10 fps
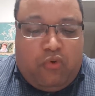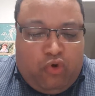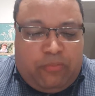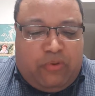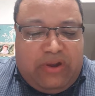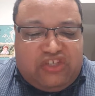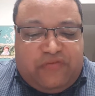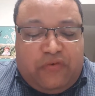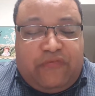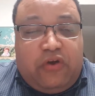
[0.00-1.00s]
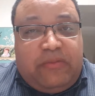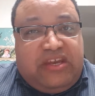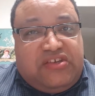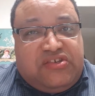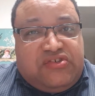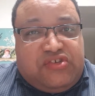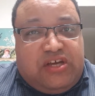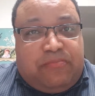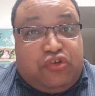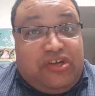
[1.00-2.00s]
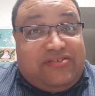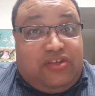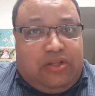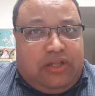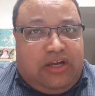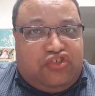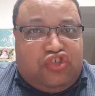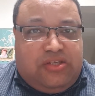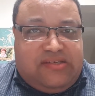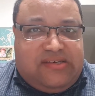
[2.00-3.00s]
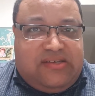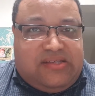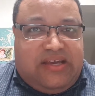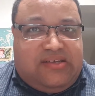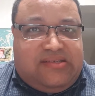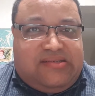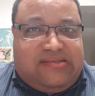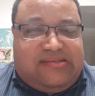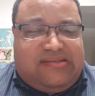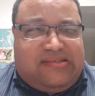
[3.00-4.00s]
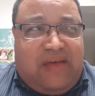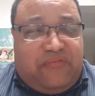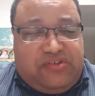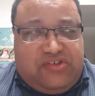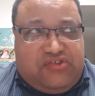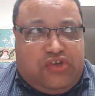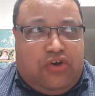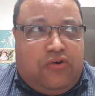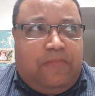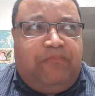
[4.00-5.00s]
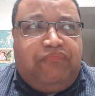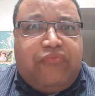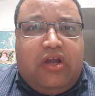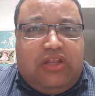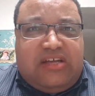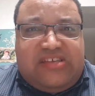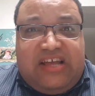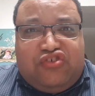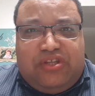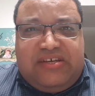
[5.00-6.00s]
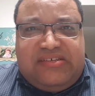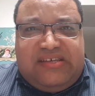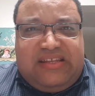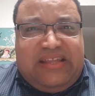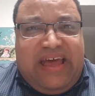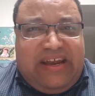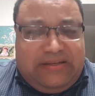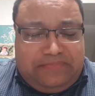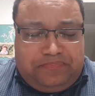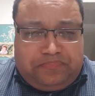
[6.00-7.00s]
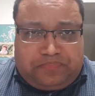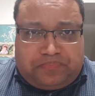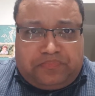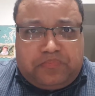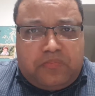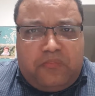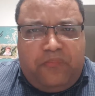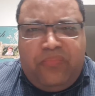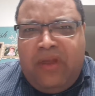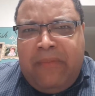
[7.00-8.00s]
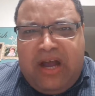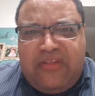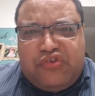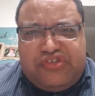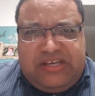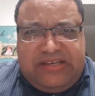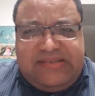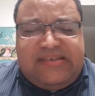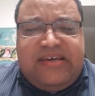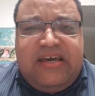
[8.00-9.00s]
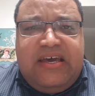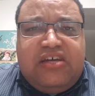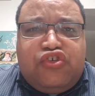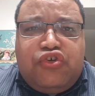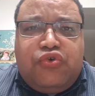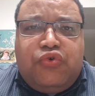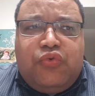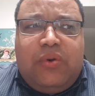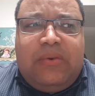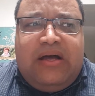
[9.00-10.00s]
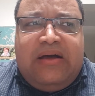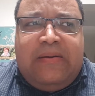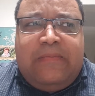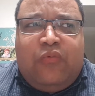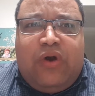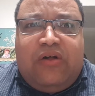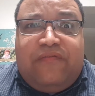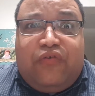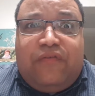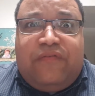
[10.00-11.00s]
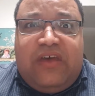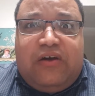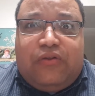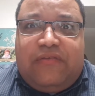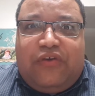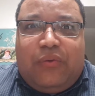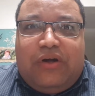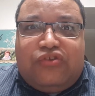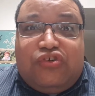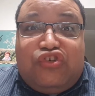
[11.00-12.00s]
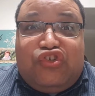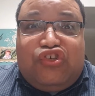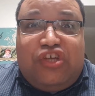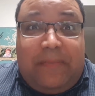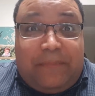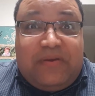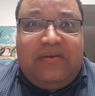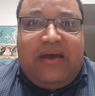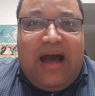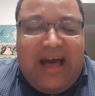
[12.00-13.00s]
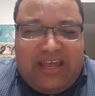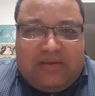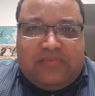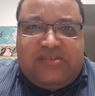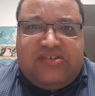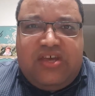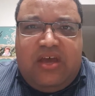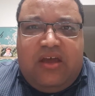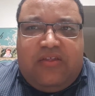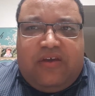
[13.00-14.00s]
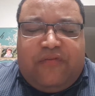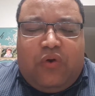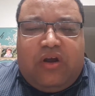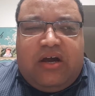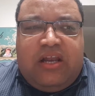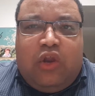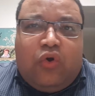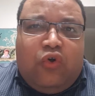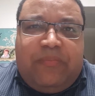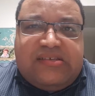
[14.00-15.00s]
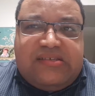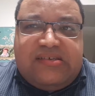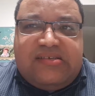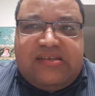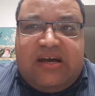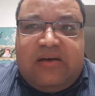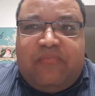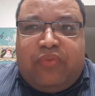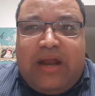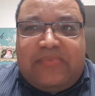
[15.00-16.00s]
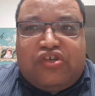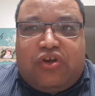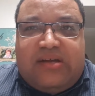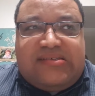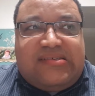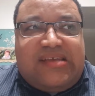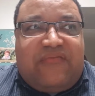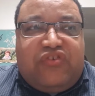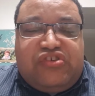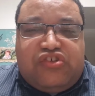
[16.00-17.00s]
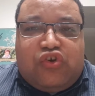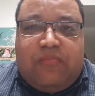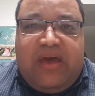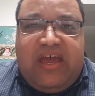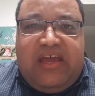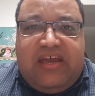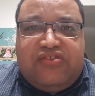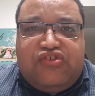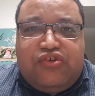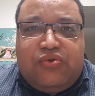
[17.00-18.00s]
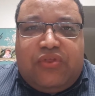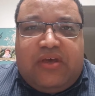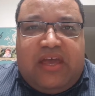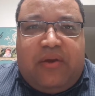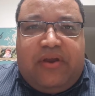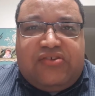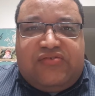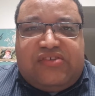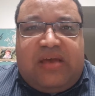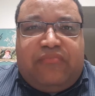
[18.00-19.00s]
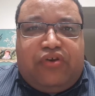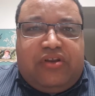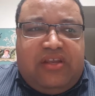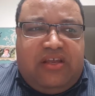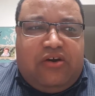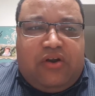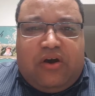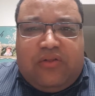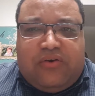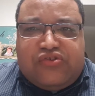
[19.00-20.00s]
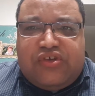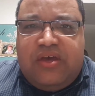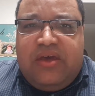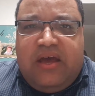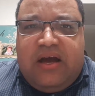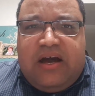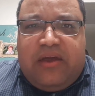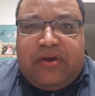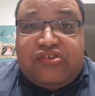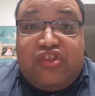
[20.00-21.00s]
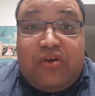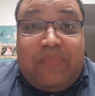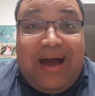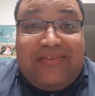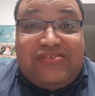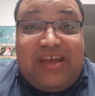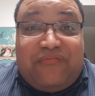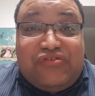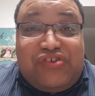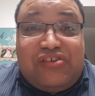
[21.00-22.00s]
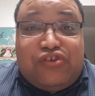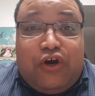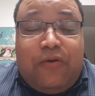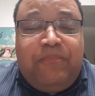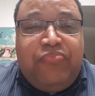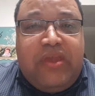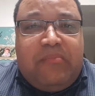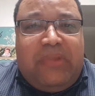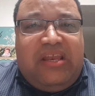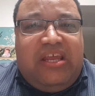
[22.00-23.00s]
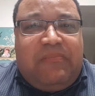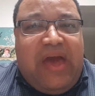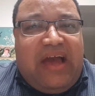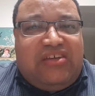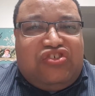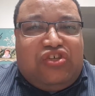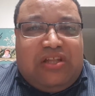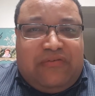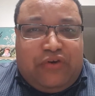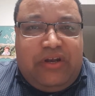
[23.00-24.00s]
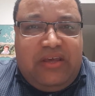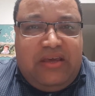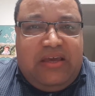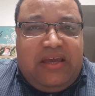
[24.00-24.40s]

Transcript: Uber Rush Fulfillment is uh, projected to launch in cities like San Francisco, Los Angeles, and Atlanta, among other cities, to, uh, well, fulfill, if you will, to ship items. Therefore, a local business, uh, perhaps across the San Francisco Bay into the areas of San Bernardino and all those uh, areas nearby the San Francisco, might need a package delivered.